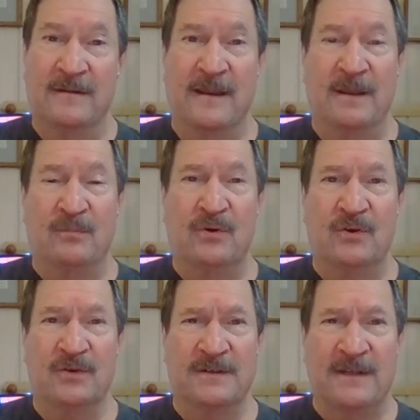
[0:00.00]
They had
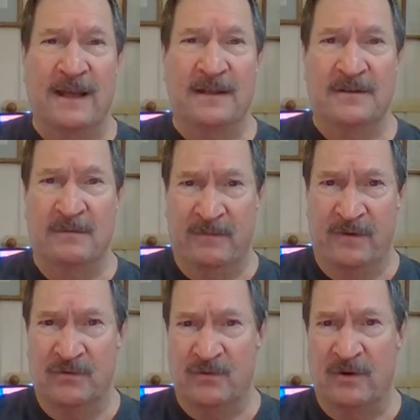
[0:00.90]
pushed aside some of
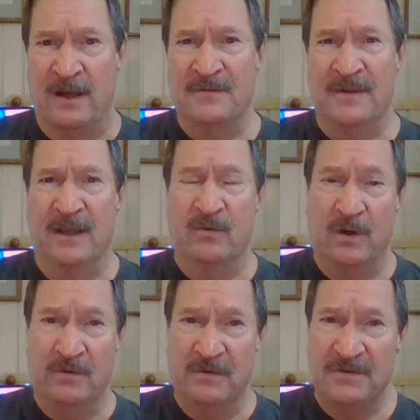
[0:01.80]
those tribes. They had
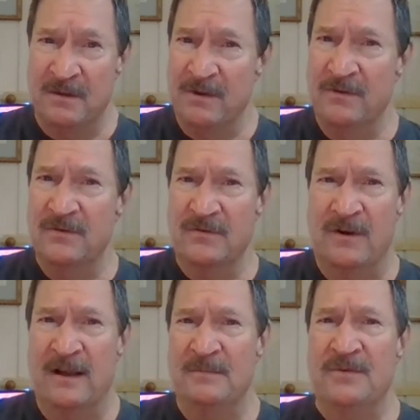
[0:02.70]
worked with some of those
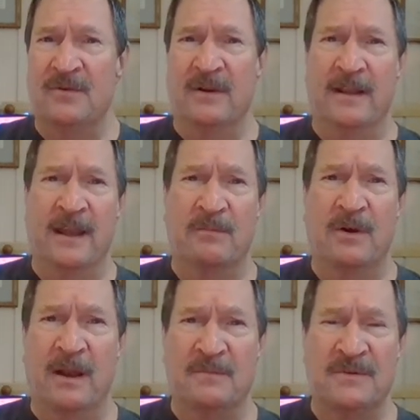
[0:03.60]
tribes during
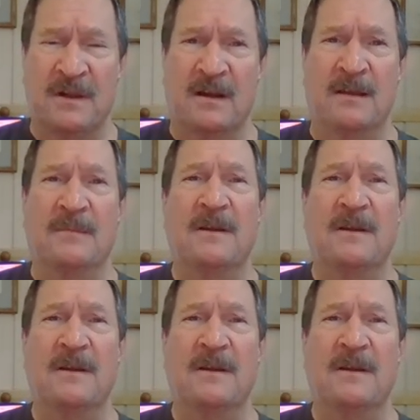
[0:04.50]
Abraham's time.